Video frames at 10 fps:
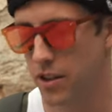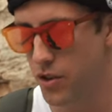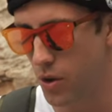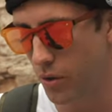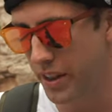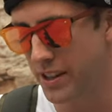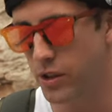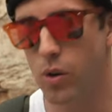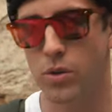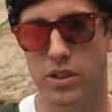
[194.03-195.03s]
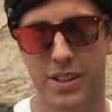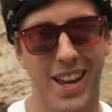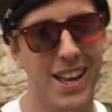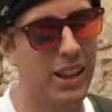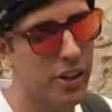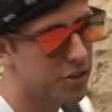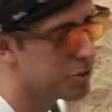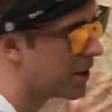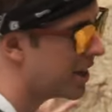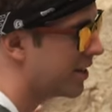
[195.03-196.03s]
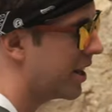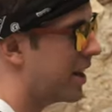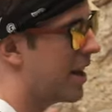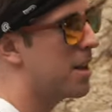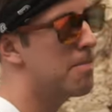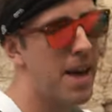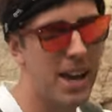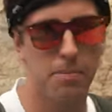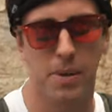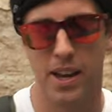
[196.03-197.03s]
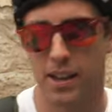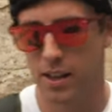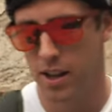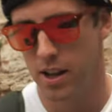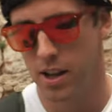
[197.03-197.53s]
you know, they don't take a lot of space in a backpack,